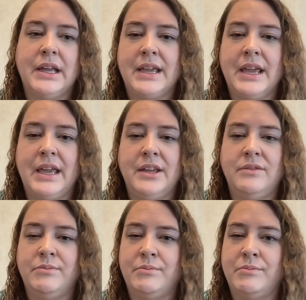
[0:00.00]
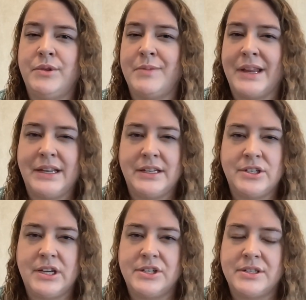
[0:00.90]
Hey, you might need to
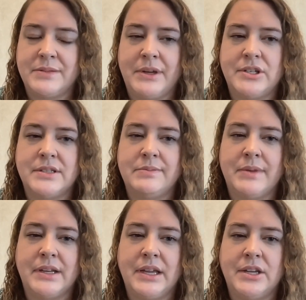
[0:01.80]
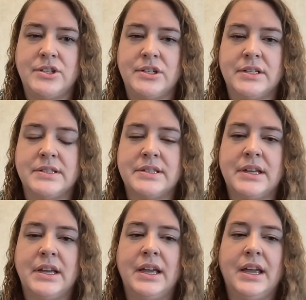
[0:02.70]
change this patient's medications,
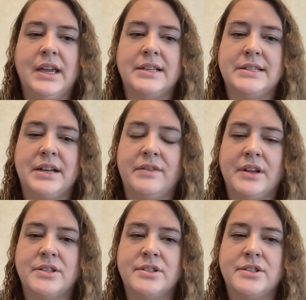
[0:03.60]
etc.